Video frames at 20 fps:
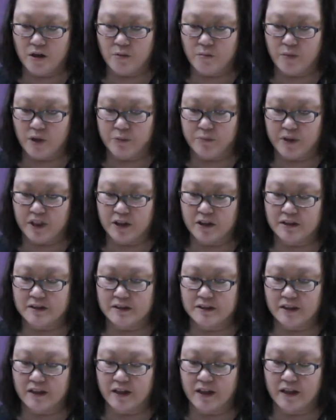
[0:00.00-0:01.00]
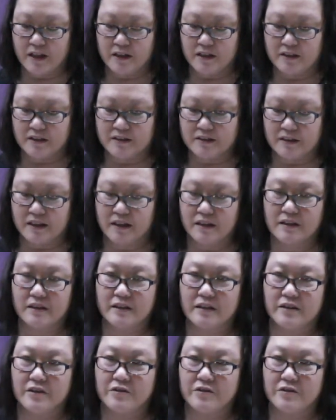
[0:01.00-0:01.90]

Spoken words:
but because I had exactly